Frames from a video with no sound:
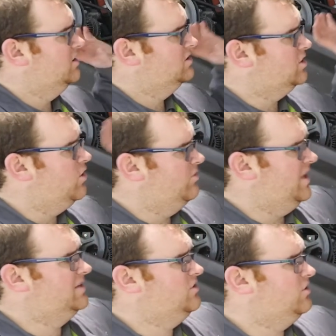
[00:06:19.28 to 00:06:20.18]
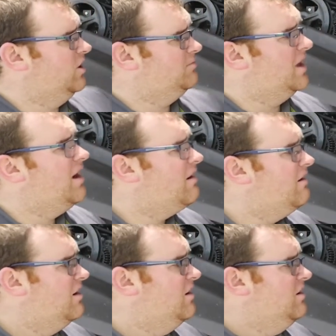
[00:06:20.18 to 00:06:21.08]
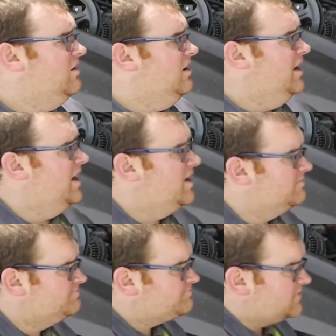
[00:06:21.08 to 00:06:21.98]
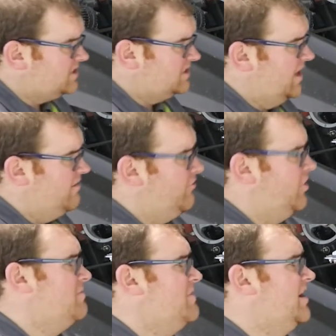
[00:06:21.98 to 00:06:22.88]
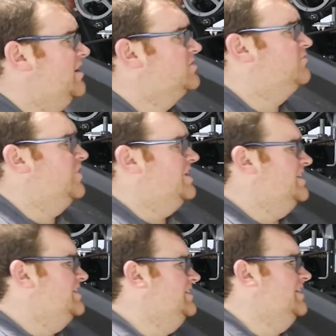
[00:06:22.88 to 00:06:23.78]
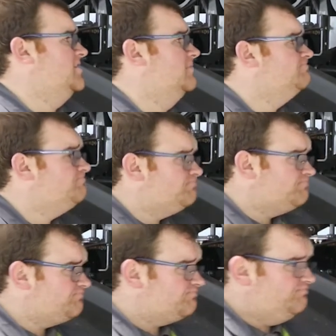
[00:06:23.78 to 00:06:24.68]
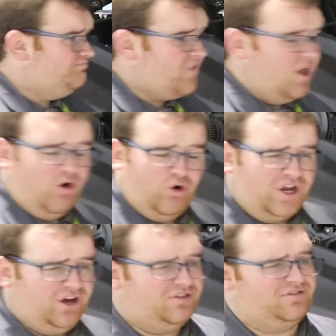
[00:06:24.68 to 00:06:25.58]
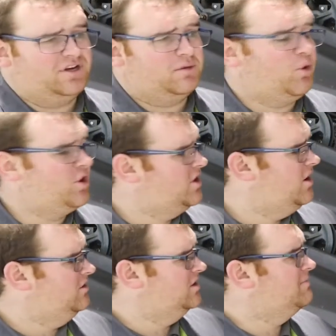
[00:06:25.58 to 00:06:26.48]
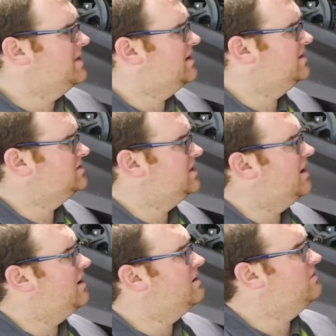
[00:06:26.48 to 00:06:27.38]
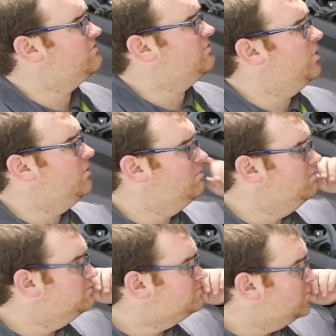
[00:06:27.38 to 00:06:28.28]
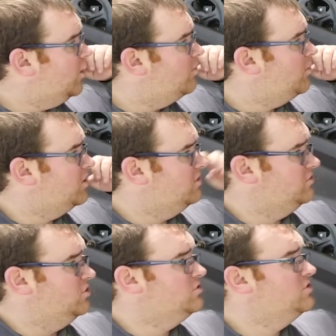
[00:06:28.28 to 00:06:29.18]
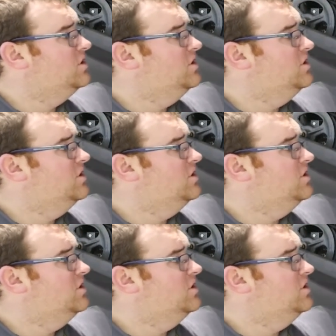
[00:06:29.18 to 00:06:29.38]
So that's all up there. As I say, fairly maintenance free system. Only other thing to point out in the maintenance area from our point of view,